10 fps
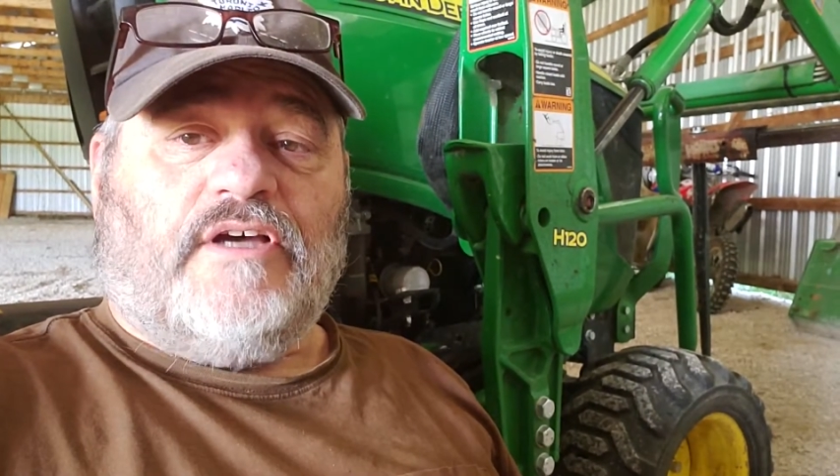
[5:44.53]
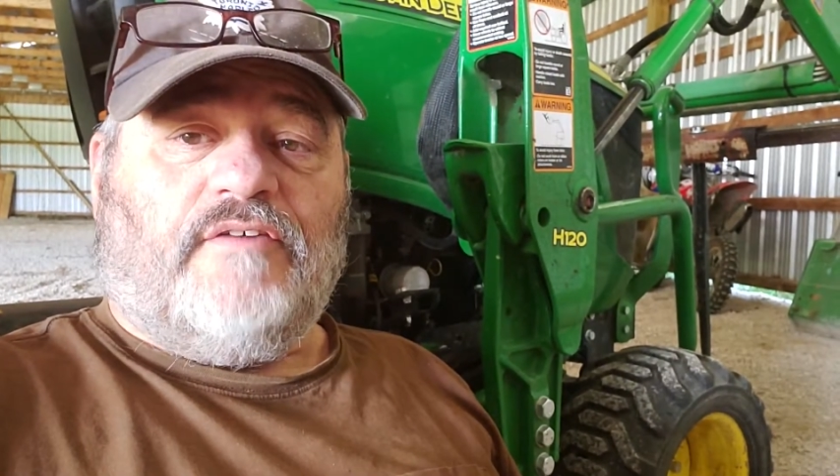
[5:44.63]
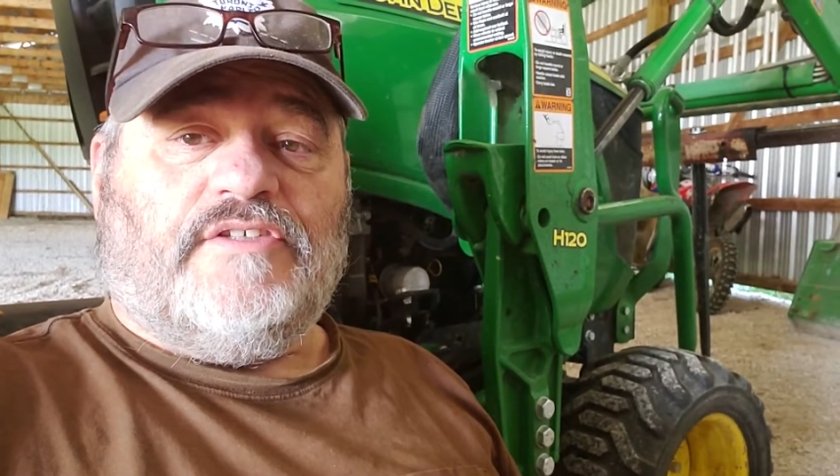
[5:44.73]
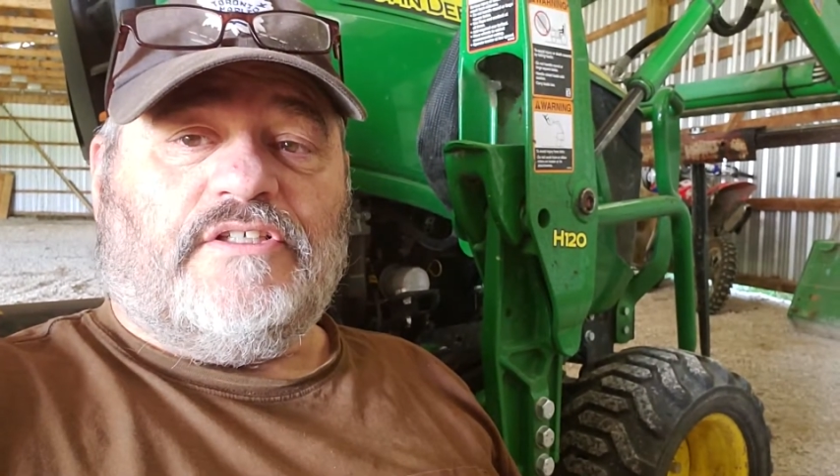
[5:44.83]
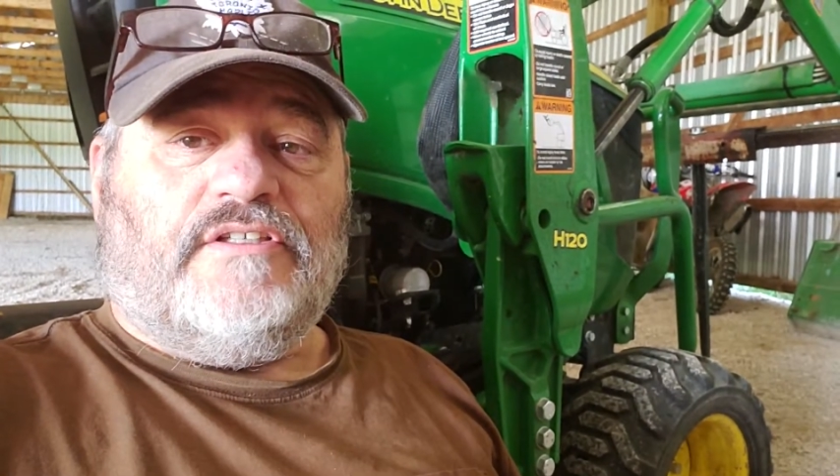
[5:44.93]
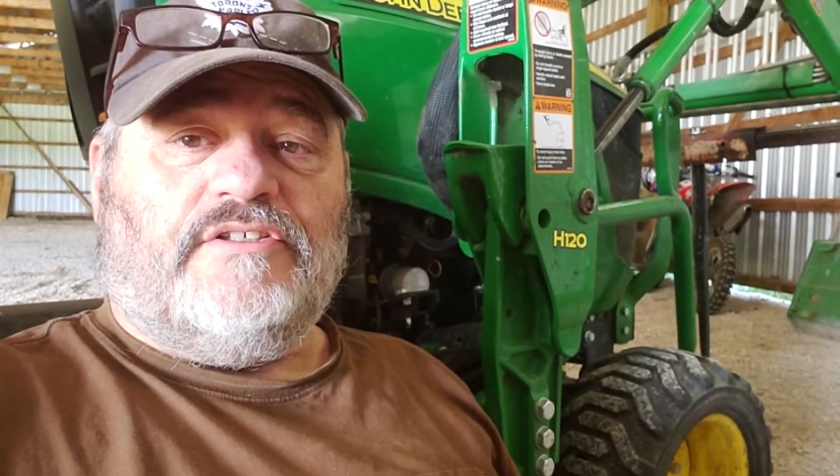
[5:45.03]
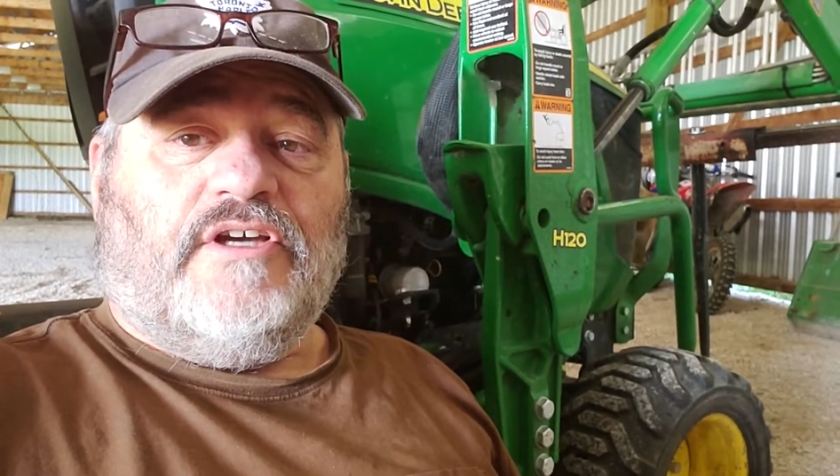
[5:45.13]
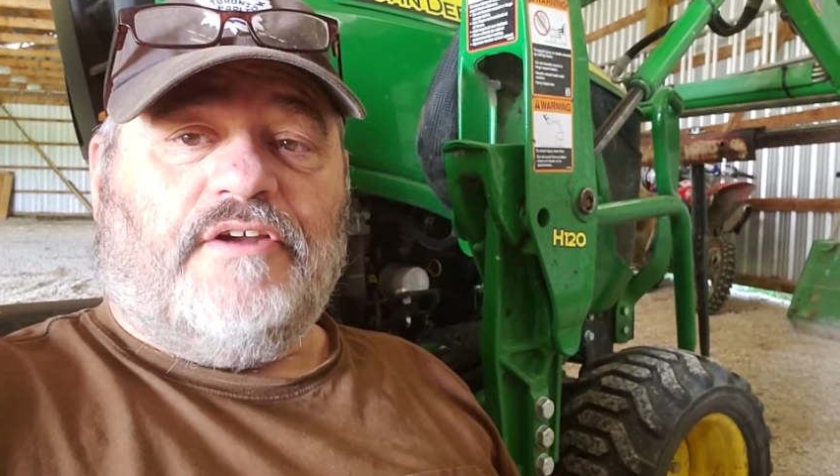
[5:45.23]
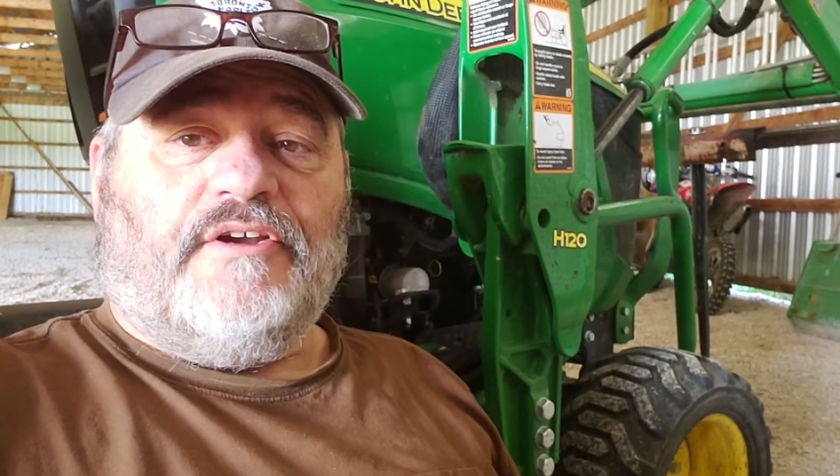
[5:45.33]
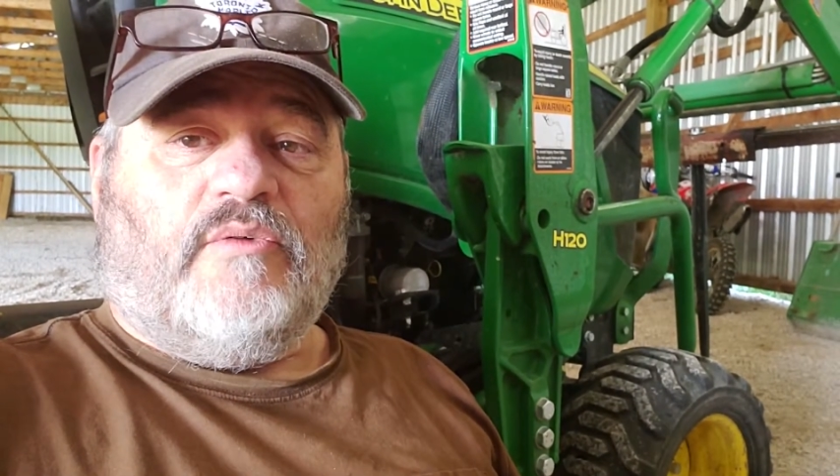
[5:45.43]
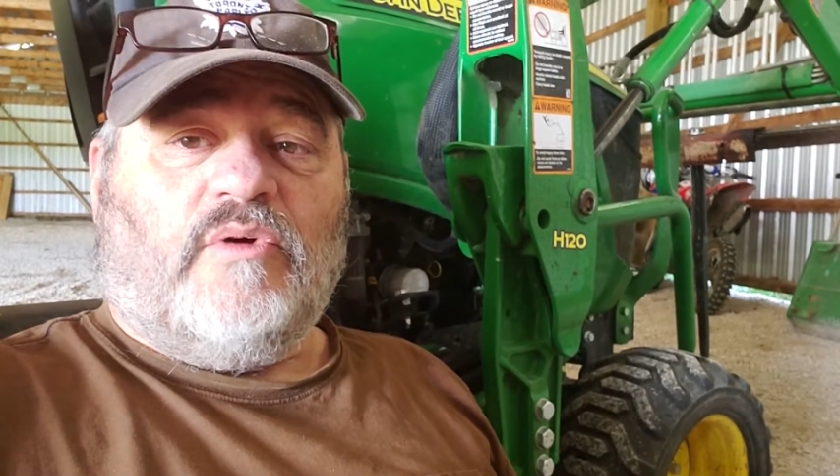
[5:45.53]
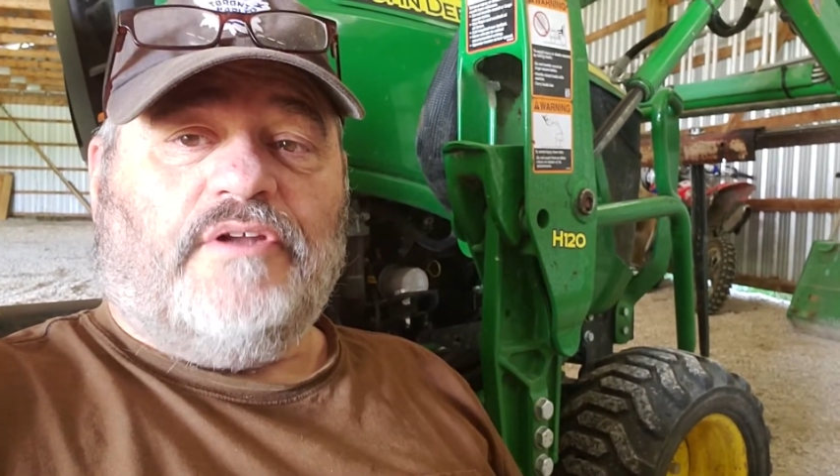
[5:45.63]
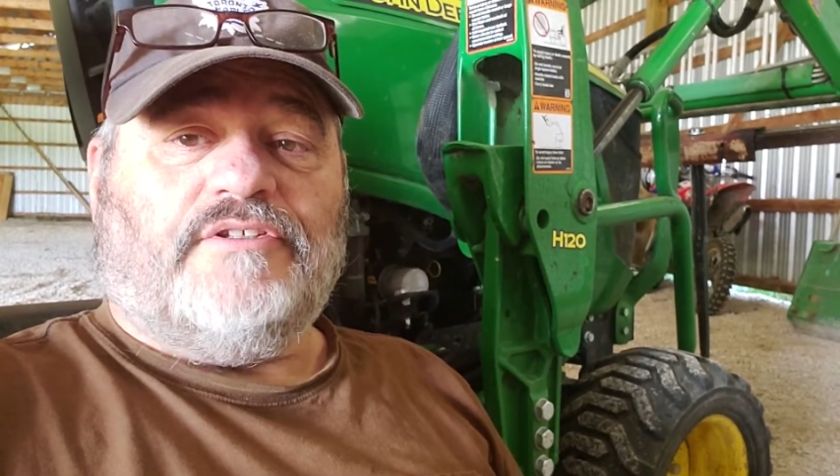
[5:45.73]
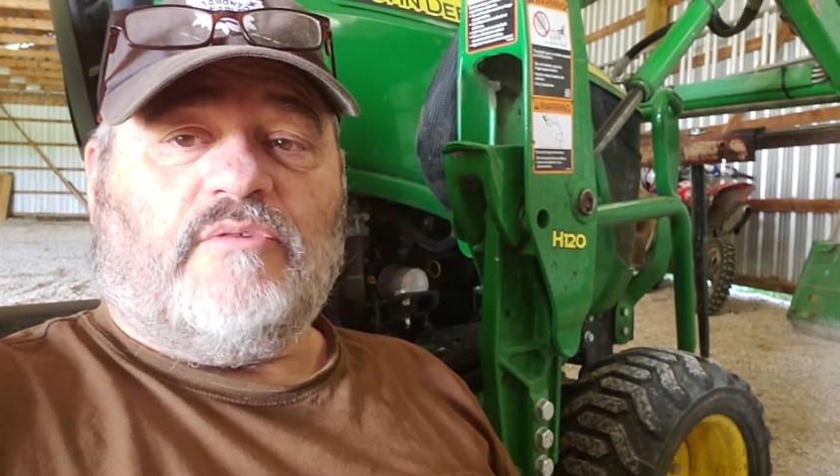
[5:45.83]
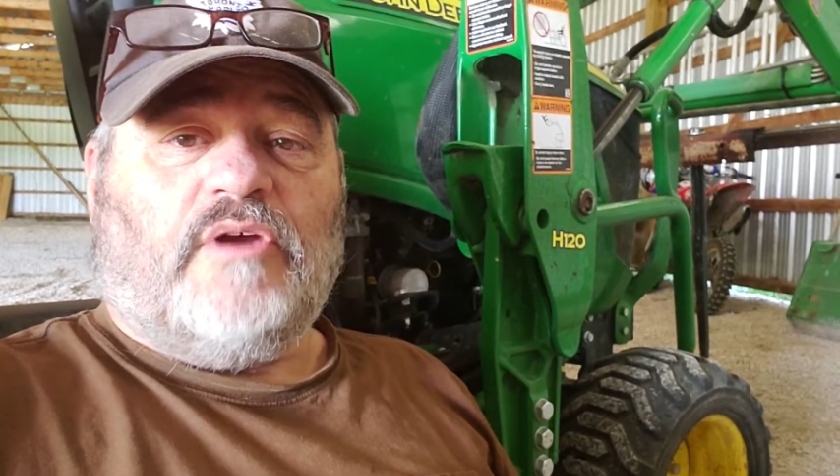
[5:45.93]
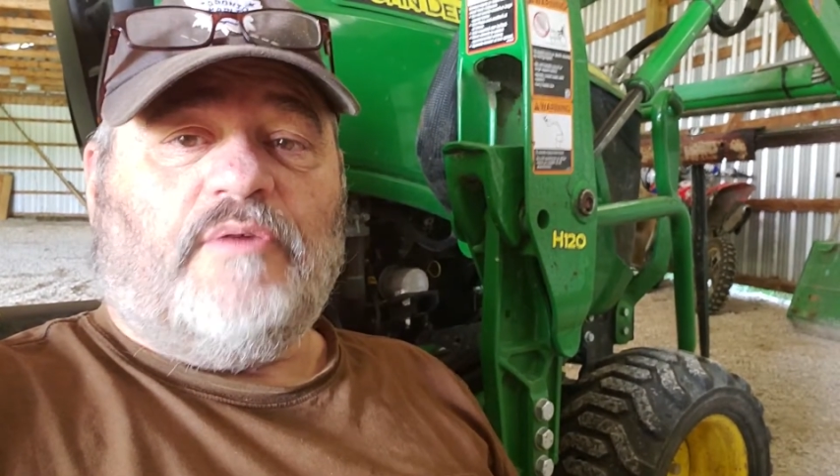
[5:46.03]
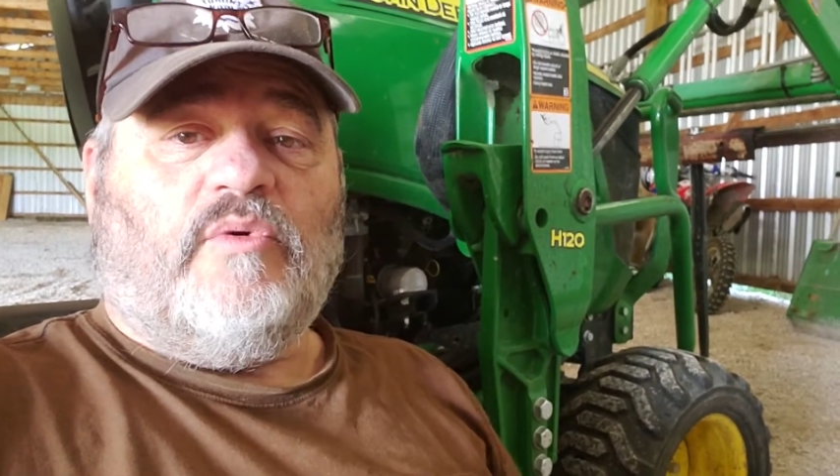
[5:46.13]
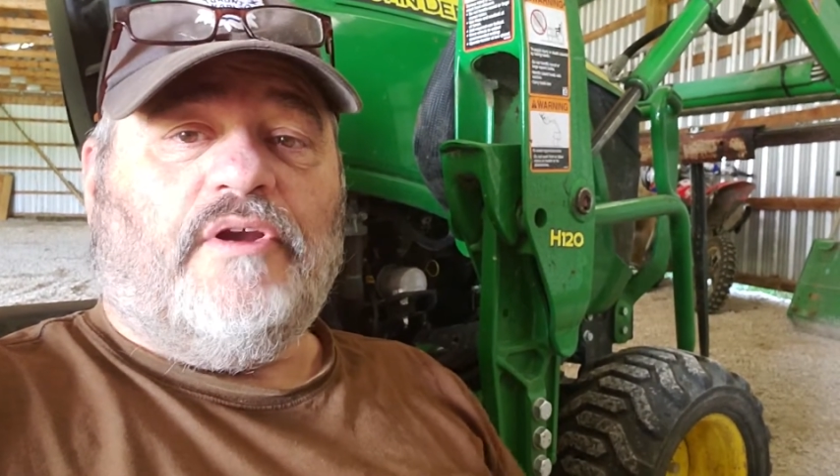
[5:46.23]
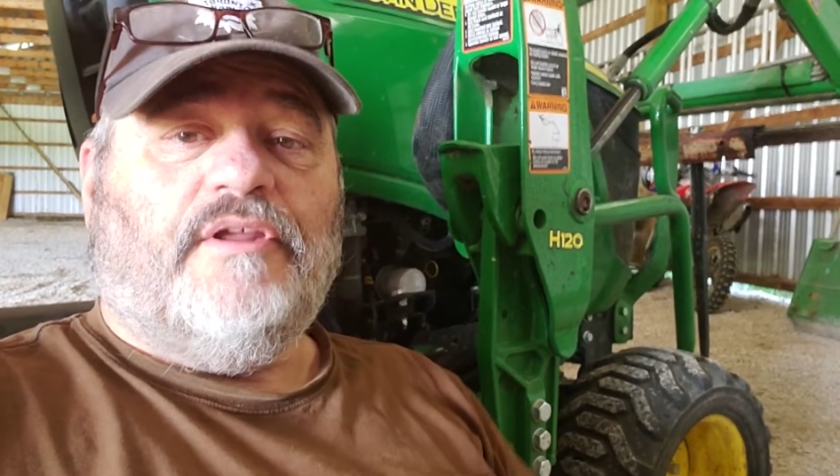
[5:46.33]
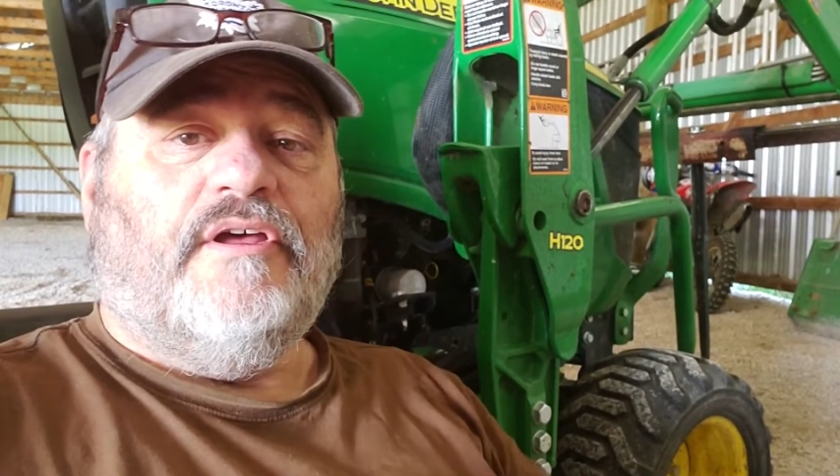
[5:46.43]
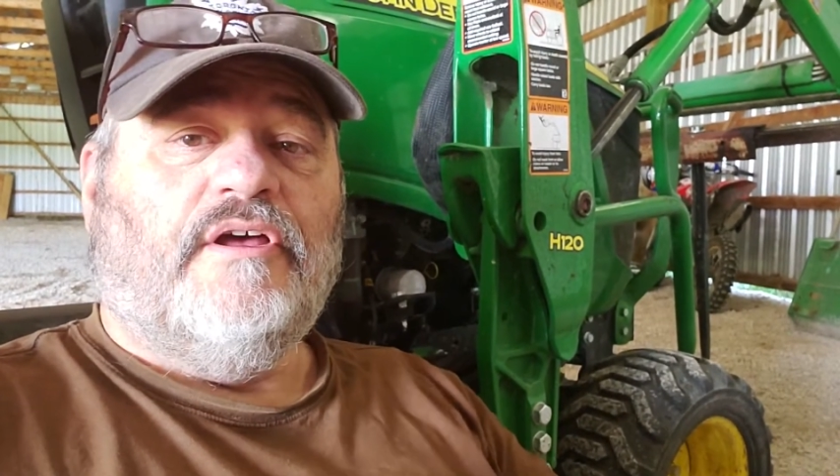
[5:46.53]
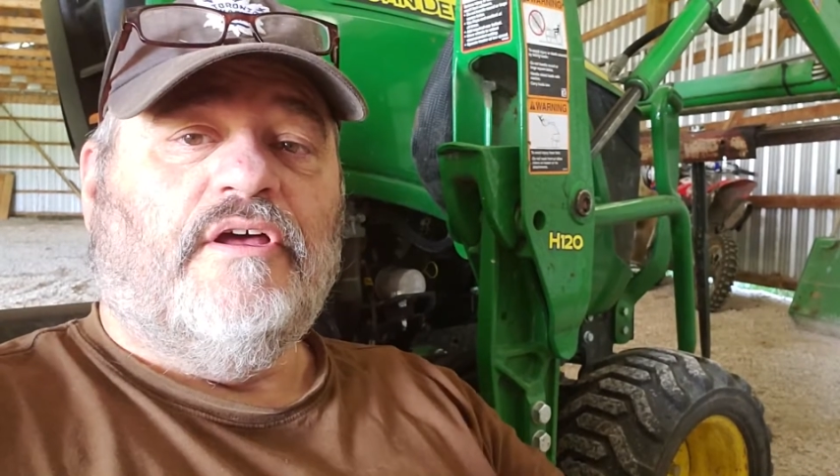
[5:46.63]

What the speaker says: obviously the John Deere one is the right one.